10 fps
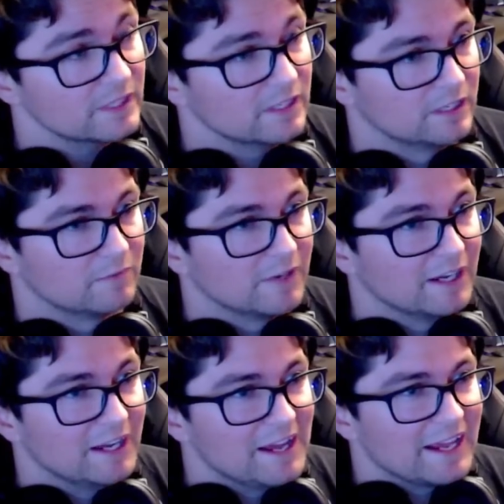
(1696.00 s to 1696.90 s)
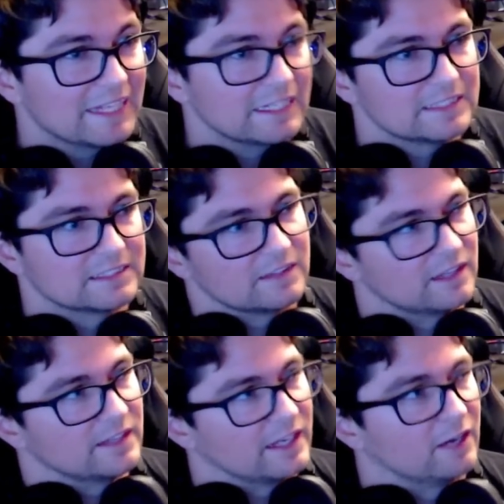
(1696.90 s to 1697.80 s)
Mm-hmm. It is the
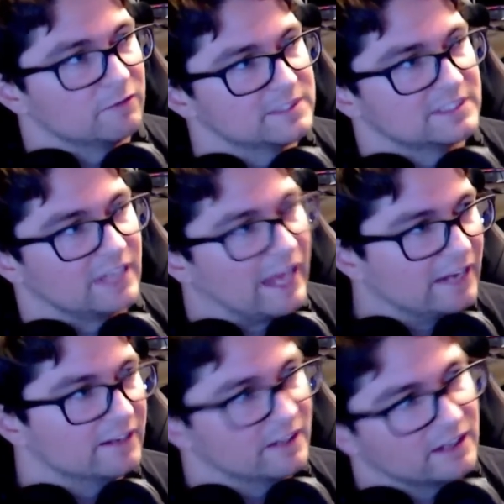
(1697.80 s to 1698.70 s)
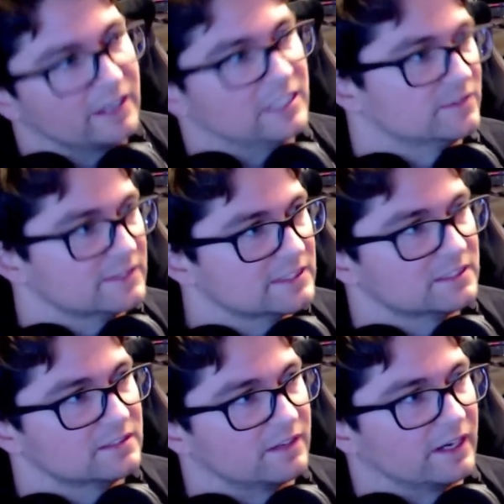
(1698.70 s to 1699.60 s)
thing that helps end engagements,
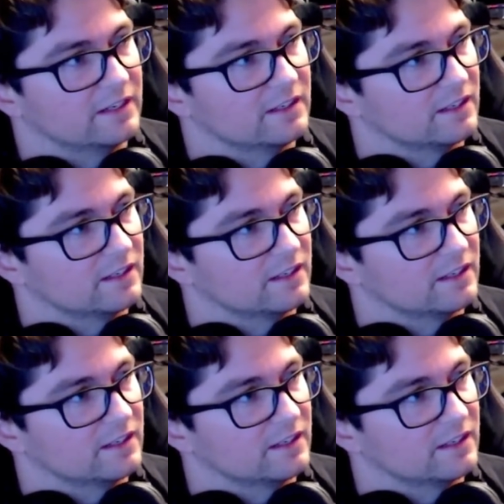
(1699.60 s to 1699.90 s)
right?